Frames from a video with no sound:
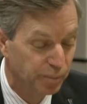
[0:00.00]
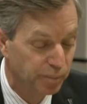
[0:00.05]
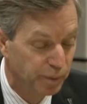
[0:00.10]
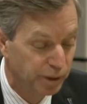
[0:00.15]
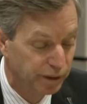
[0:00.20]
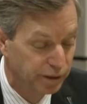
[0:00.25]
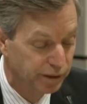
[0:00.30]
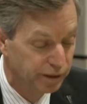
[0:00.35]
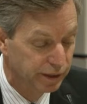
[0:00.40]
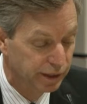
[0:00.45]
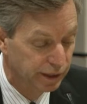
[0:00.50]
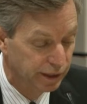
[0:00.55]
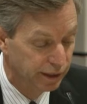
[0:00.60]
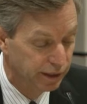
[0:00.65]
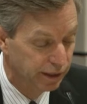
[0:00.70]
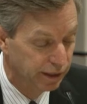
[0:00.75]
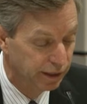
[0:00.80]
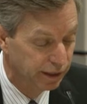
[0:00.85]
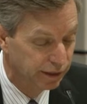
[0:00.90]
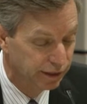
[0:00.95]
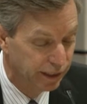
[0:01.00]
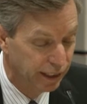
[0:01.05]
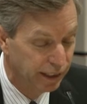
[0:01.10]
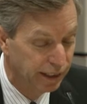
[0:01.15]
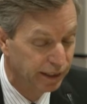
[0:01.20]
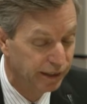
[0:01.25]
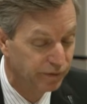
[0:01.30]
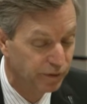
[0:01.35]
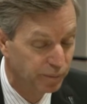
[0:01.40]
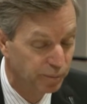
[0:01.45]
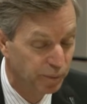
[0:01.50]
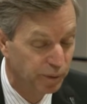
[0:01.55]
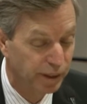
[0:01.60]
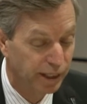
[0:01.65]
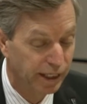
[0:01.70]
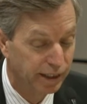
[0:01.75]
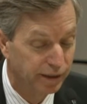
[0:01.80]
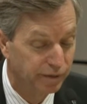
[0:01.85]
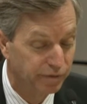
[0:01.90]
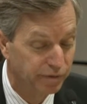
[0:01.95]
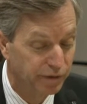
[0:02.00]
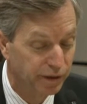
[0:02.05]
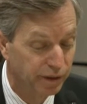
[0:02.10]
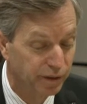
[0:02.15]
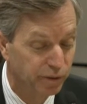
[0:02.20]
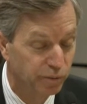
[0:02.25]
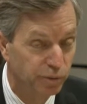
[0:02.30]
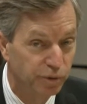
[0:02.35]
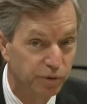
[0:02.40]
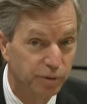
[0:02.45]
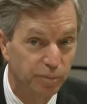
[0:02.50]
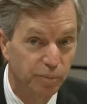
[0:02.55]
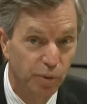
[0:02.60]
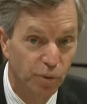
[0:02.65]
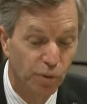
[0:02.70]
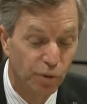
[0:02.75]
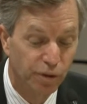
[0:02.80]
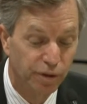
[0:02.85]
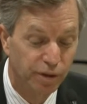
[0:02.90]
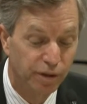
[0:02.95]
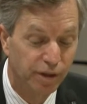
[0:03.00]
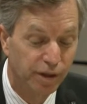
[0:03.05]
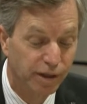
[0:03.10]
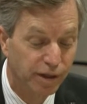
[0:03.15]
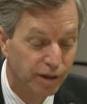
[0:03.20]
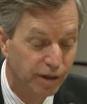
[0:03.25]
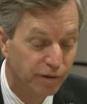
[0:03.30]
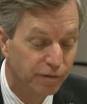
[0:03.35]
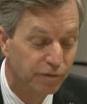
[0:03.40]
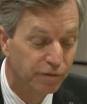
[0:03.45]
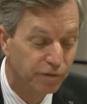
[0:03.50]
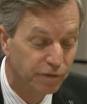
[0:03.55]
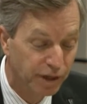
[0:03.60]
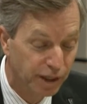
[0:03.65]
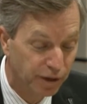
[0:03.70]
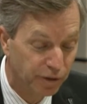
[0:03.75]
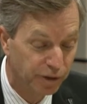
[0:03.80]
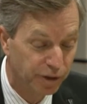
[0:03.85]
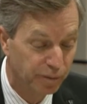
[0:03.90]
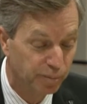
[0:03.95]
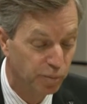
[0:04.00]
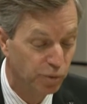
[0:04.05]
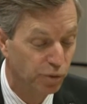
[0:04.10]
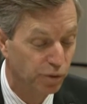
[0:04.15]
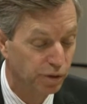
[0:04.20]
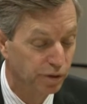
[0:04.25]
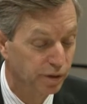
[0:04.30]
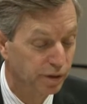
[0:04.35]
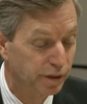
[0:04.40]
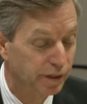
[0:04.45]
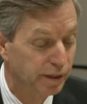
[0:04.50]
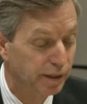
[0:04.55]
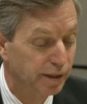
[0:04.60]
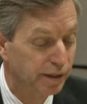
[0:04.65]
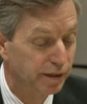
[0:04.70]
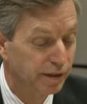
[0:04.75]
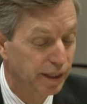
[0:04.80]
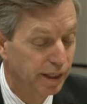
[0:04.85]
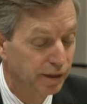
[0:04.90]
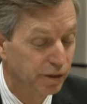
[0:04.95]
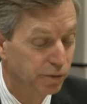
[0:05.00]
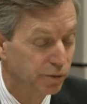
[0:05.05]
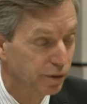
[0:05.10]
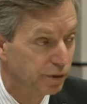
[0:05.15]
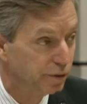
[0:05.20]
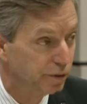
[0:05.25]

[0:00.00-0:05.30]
but Executive and Planning felt it was important, very important, that you